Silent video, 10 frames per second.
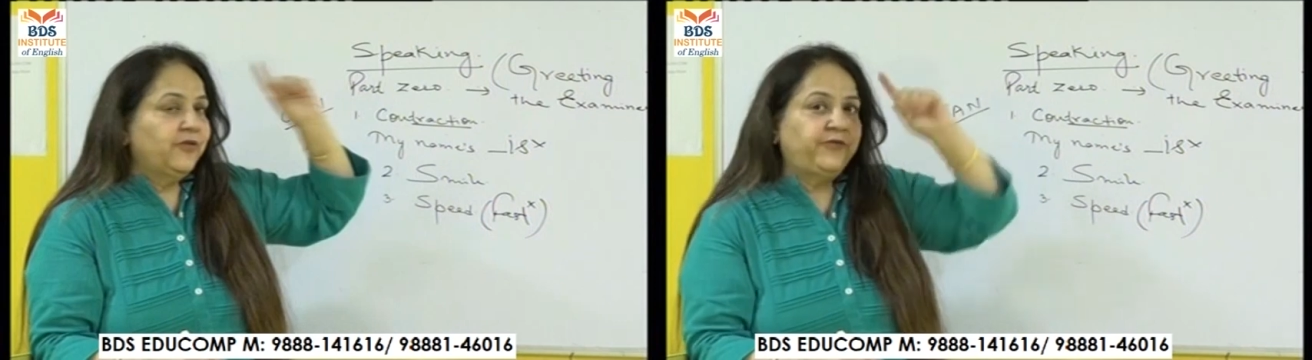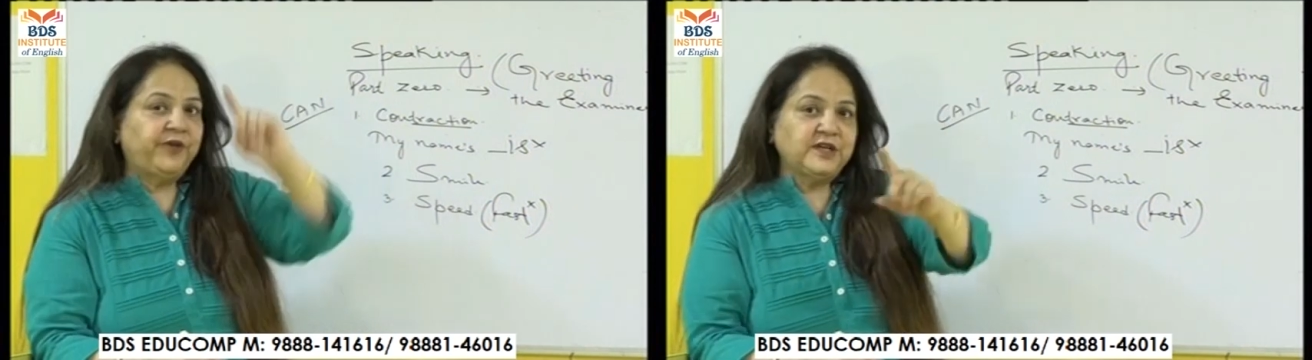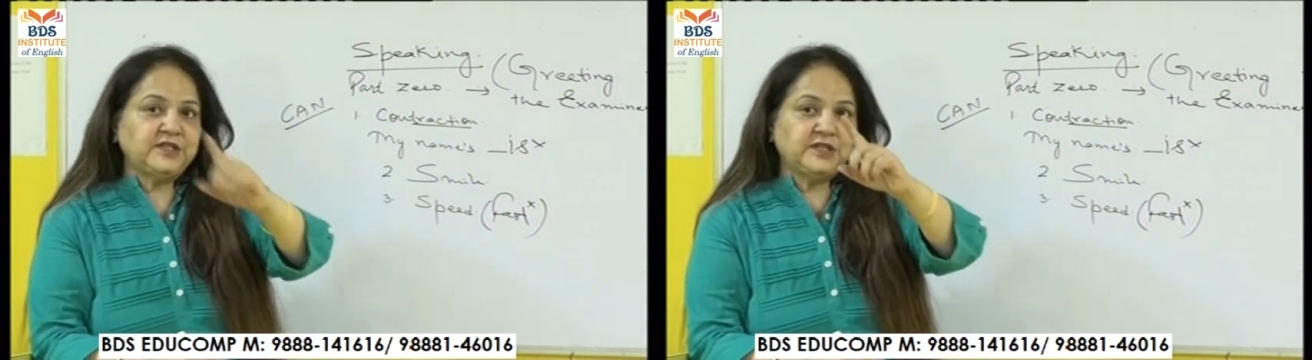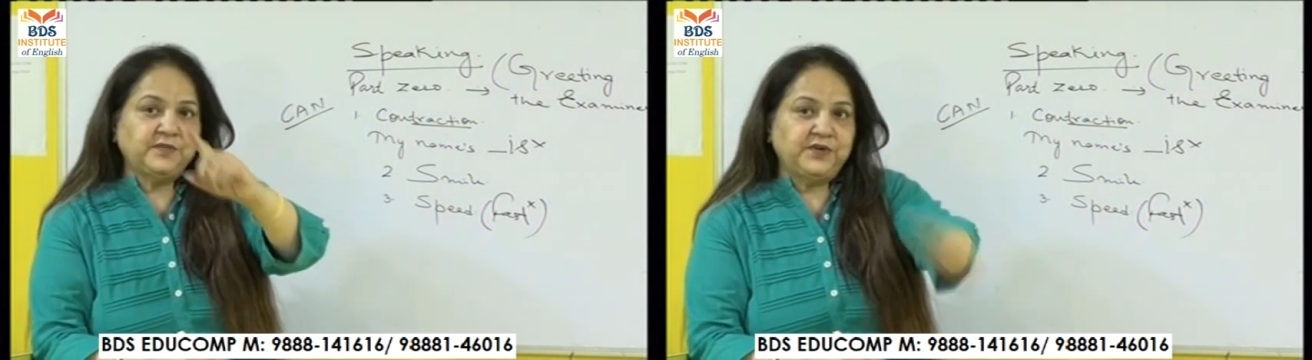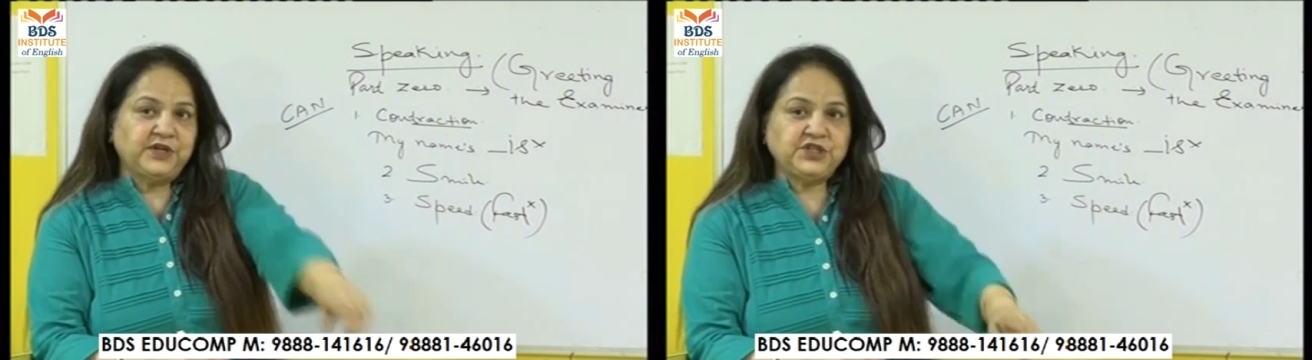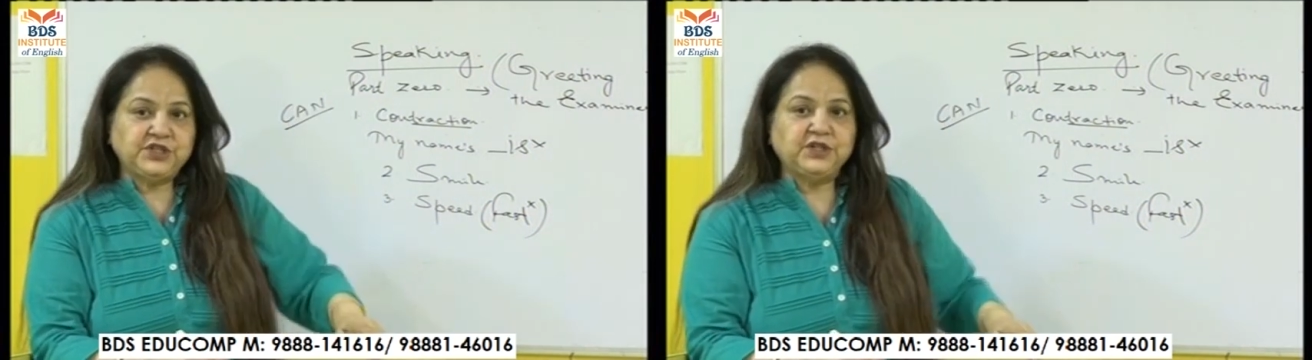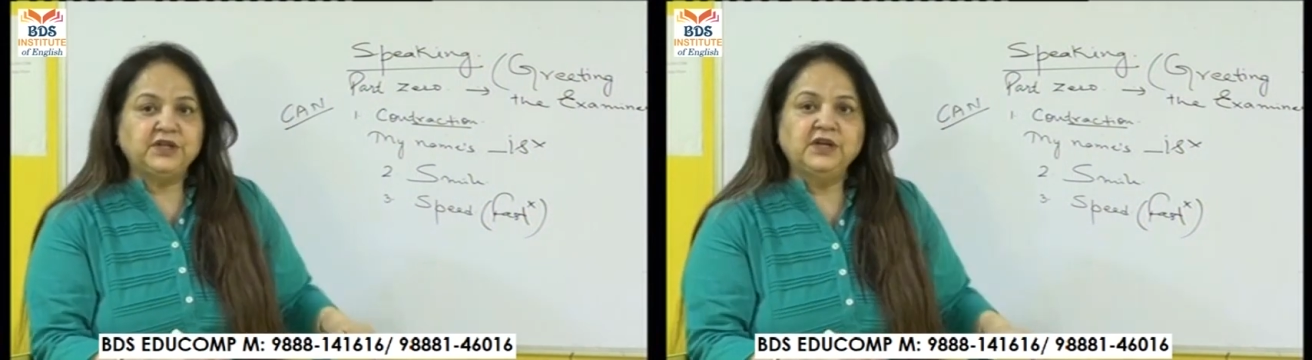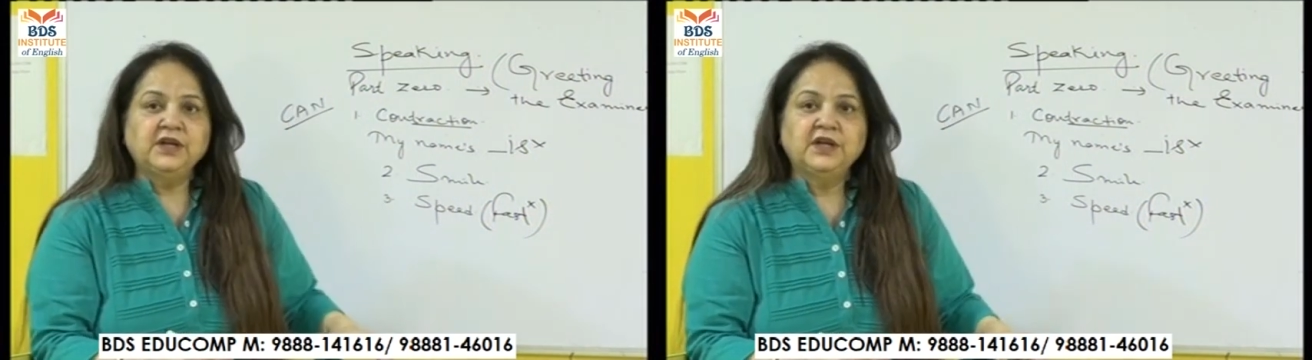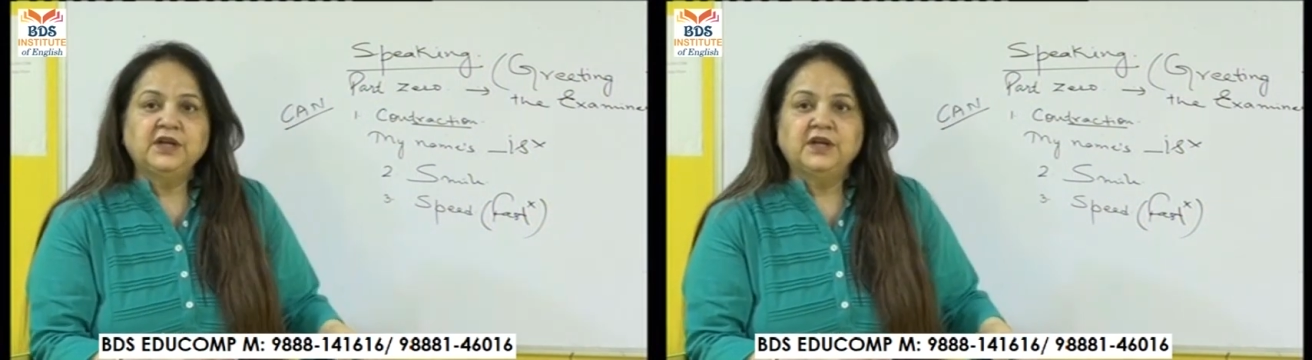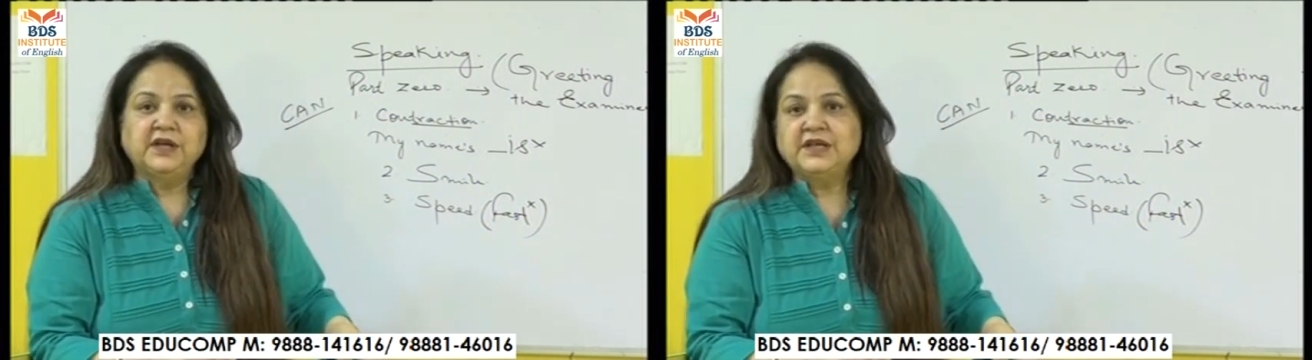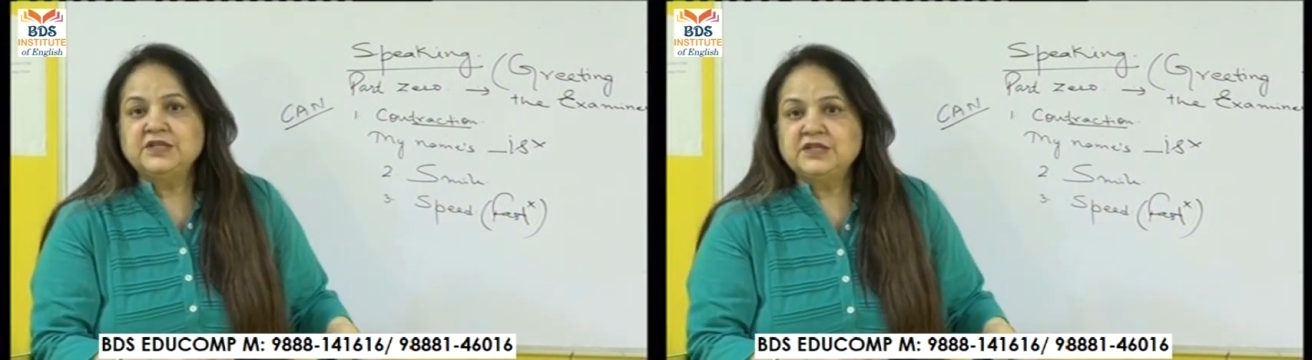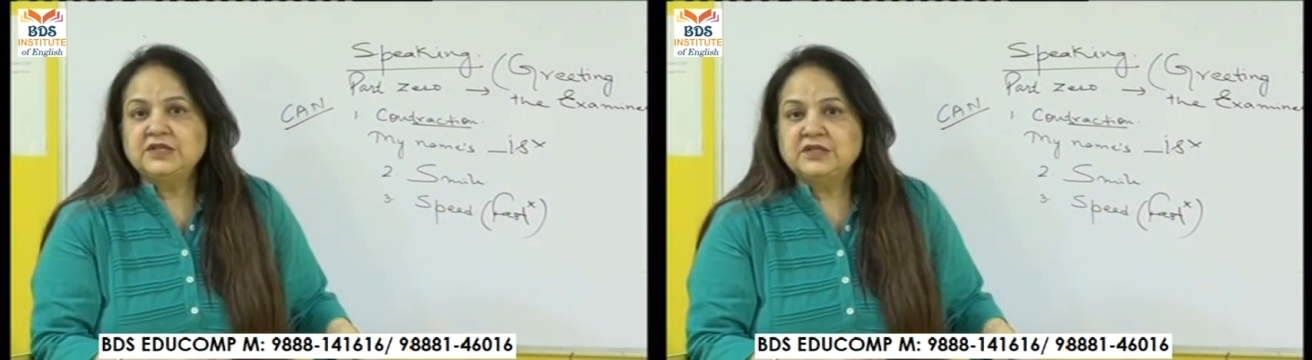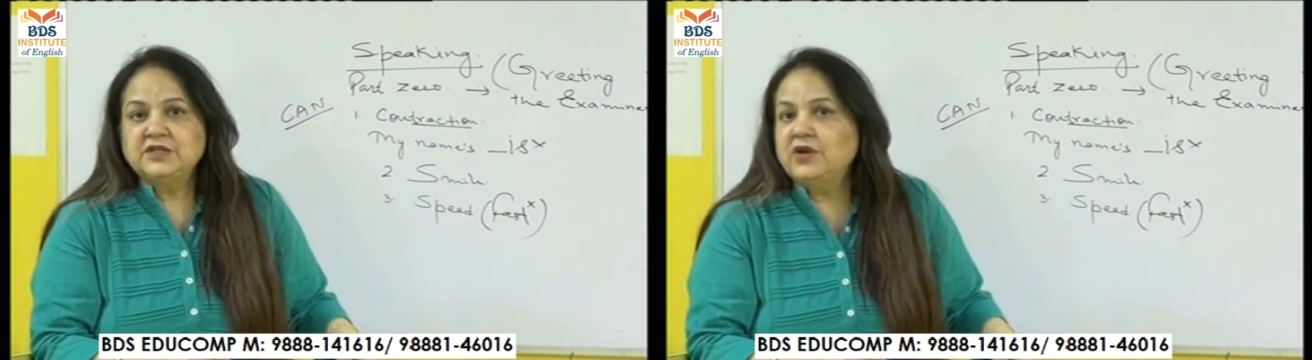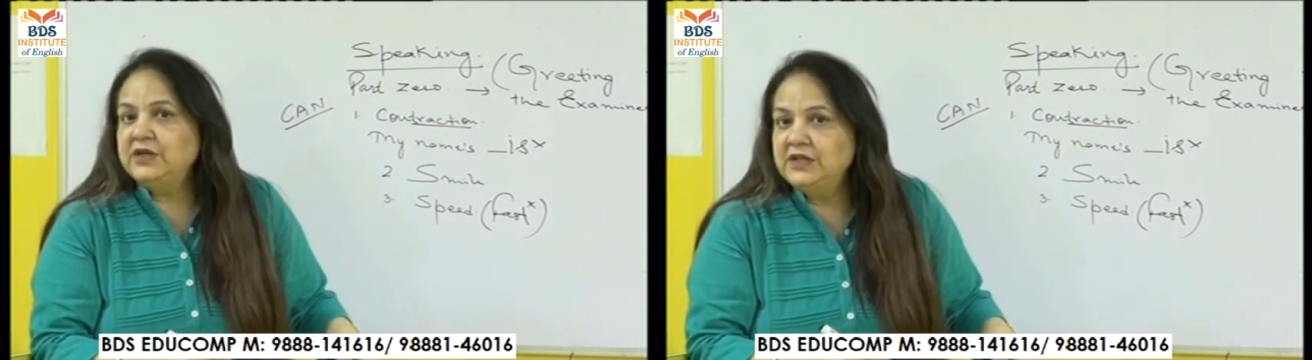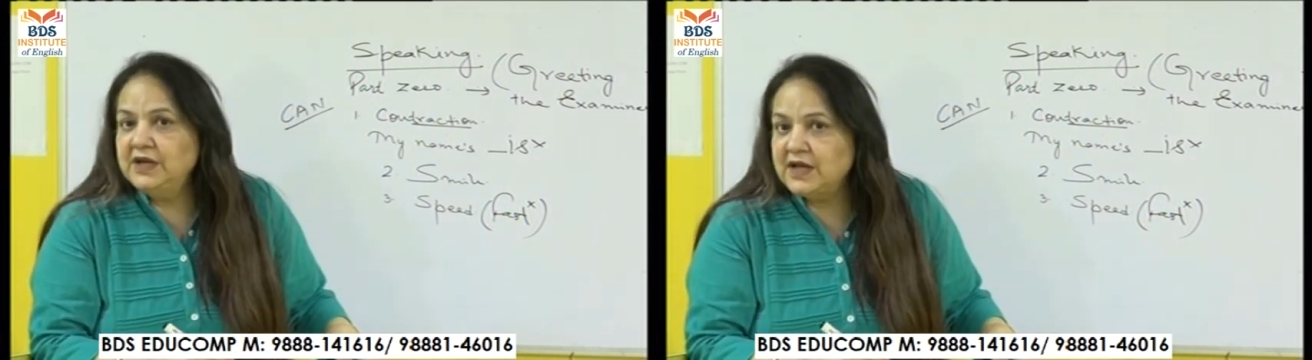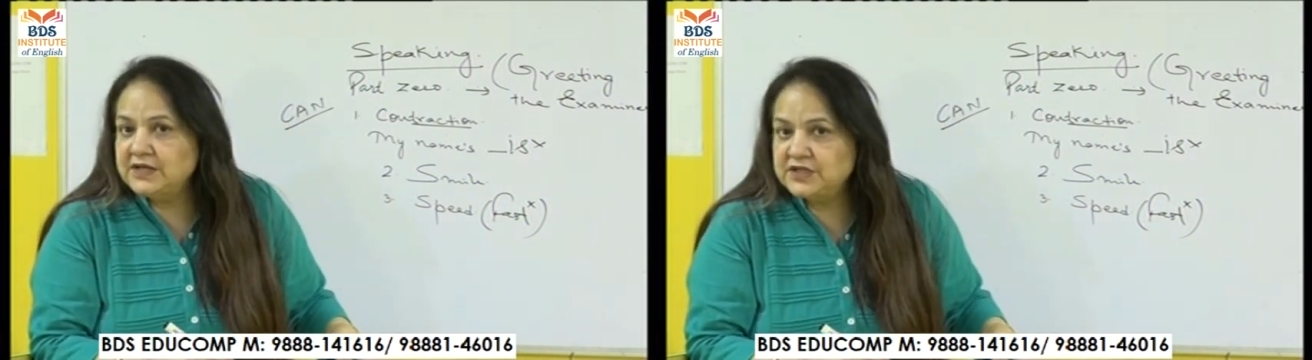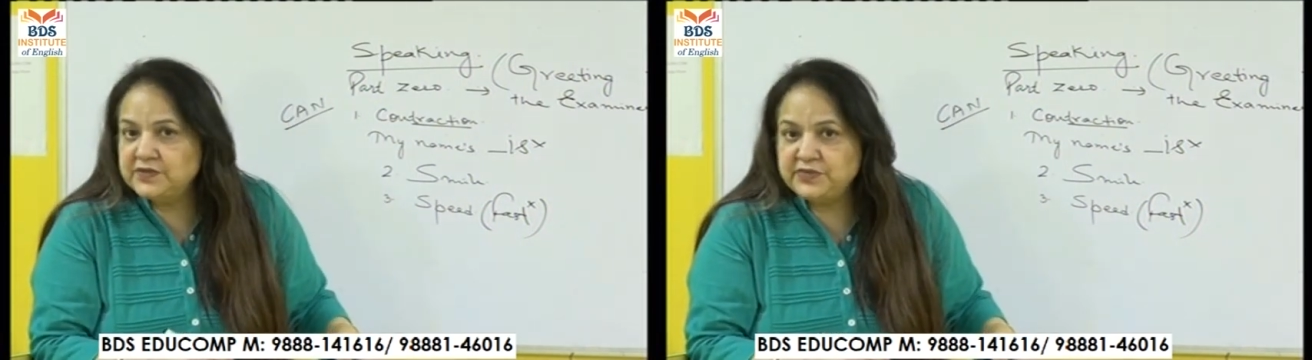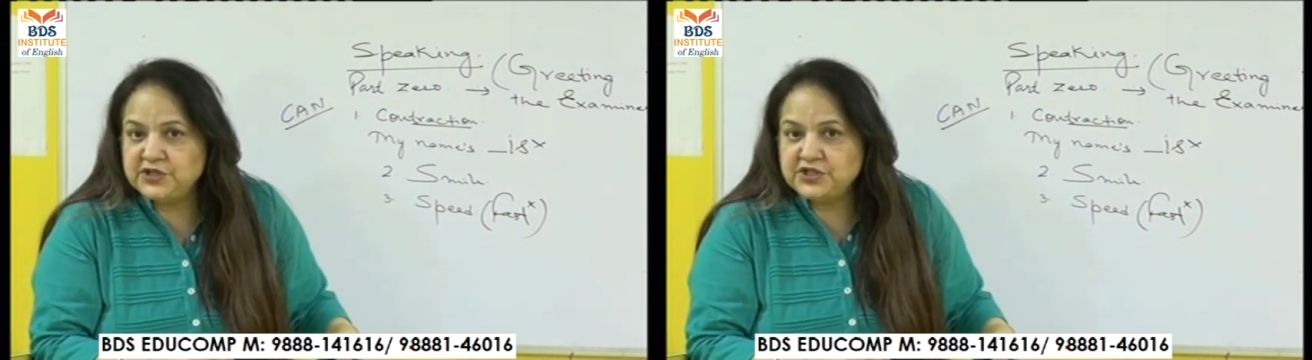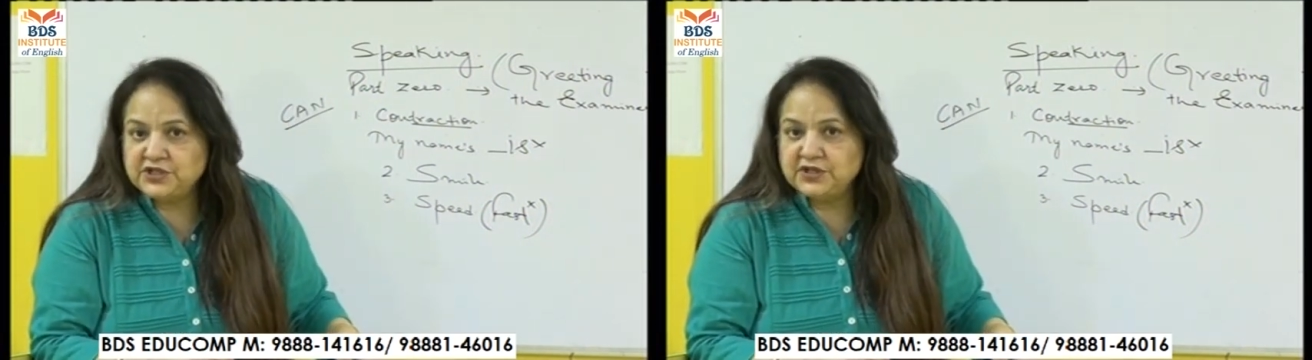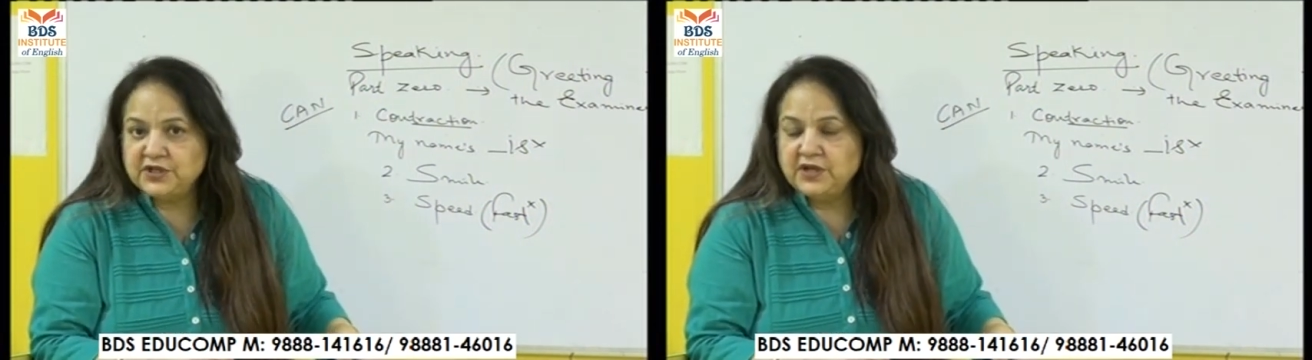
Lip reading: first impression is not the last impression,